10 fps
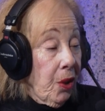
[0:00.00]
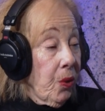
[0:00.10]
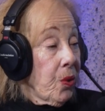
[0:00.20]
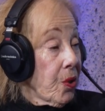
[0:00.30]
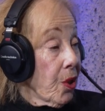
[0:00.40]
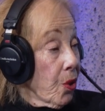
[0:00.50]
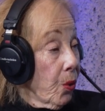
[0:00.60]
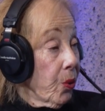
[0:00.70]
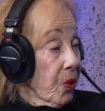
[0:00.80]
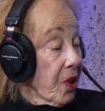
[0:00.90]
use the
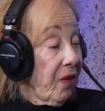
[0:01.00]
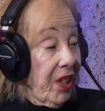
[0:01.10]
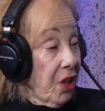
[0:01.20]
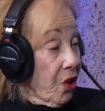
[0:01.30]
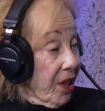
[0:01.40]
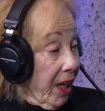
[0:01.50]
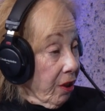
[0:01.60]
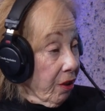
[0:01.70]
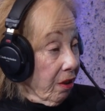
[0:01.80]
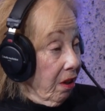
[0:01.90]
tools of each
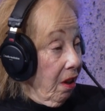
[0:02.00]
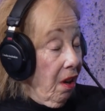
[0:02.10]
sector.